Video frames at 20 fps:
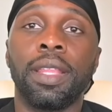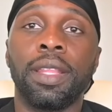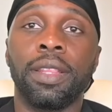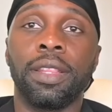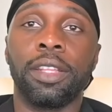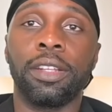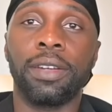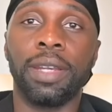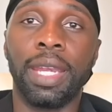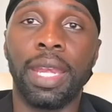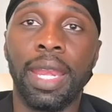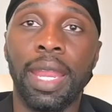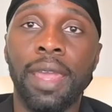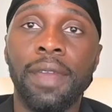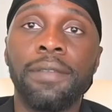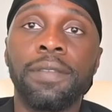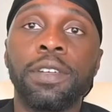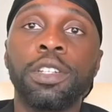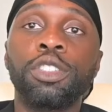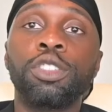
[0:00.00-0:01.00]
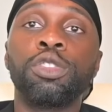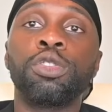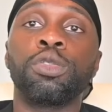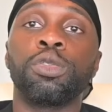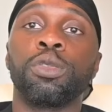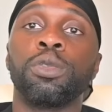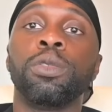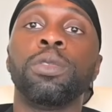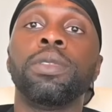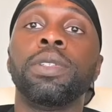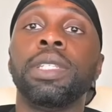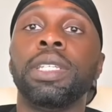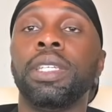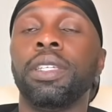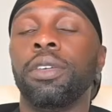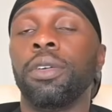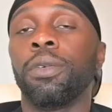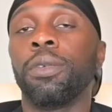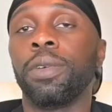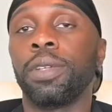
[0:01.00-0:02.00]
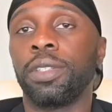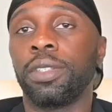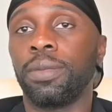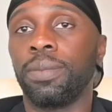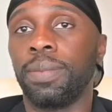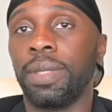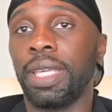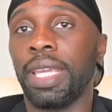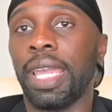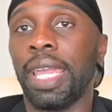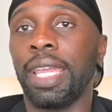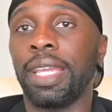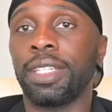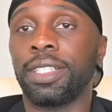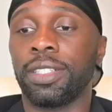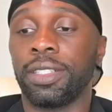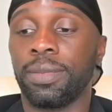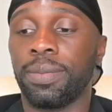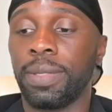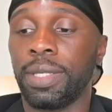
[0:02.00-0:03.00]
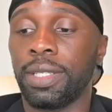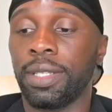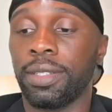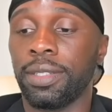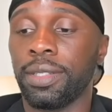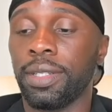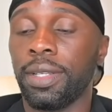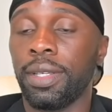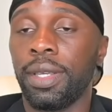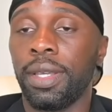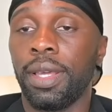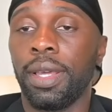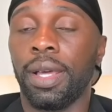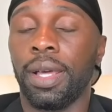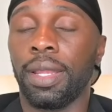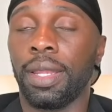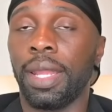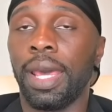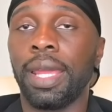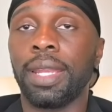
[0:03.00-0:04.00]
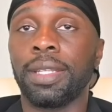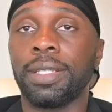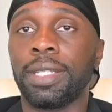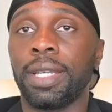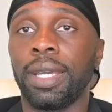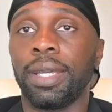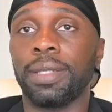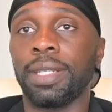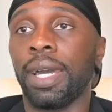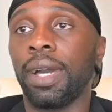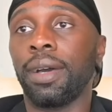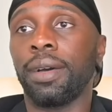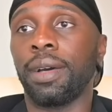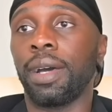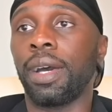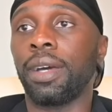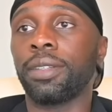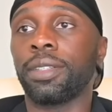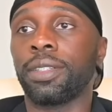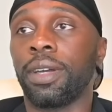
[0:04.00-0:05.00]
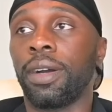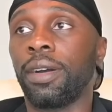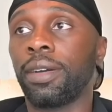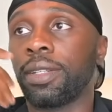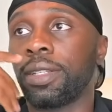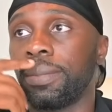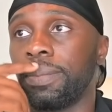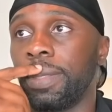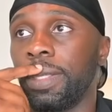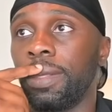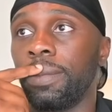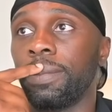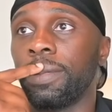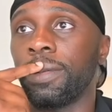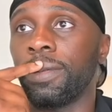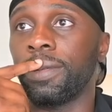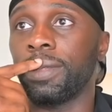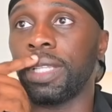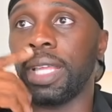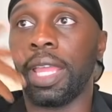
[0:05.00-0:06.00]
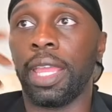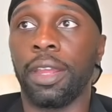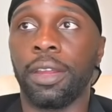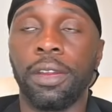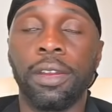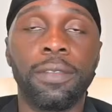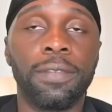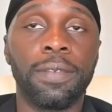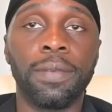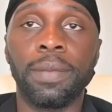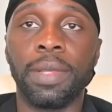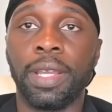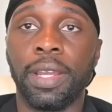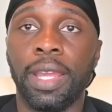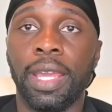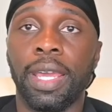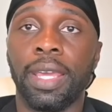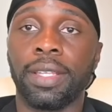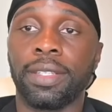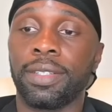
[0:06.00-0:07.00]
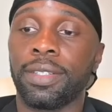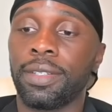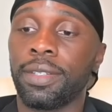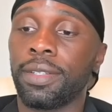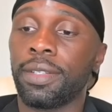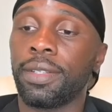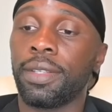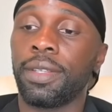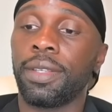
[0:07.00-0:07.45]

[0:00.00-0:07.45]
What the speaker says: they're never truly going to be anxious, because a lot of times I'll talk to people. They heard from their ex.